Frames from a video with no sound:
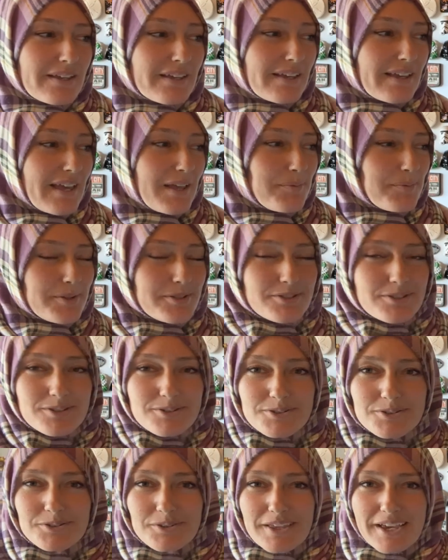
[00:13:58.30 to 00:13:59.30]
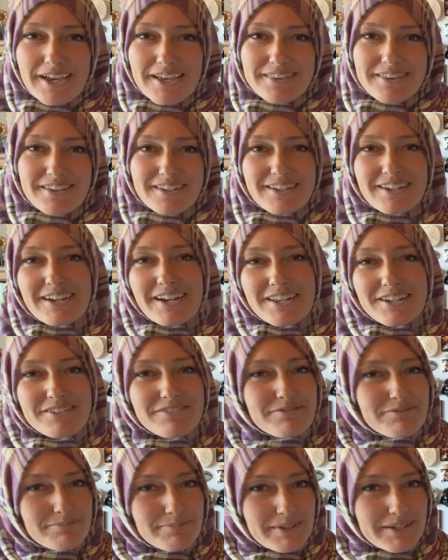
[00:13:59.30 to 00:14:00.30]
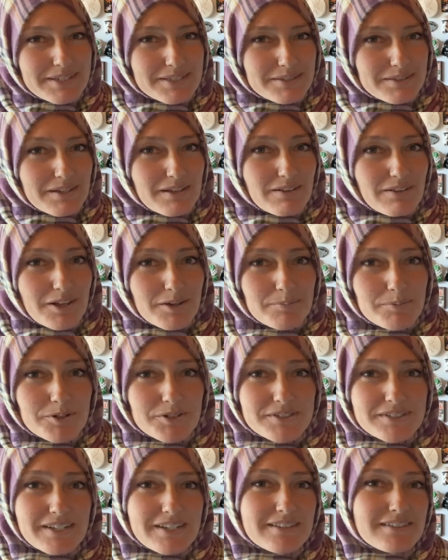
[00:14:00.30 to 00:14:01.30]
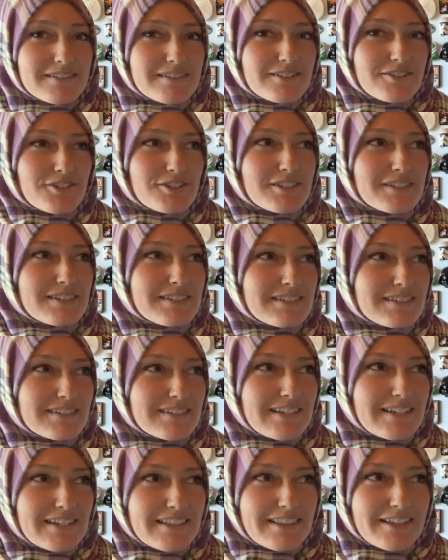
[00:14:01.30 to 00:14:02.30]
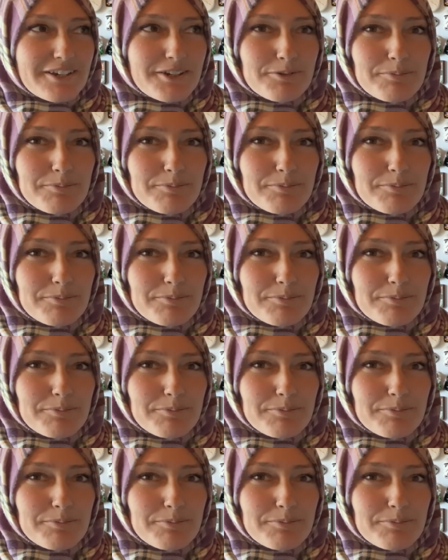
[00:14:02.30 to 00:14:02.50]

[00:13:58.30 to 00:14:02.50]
And once you do that, then it kind of makes a lot more sense than just sitting there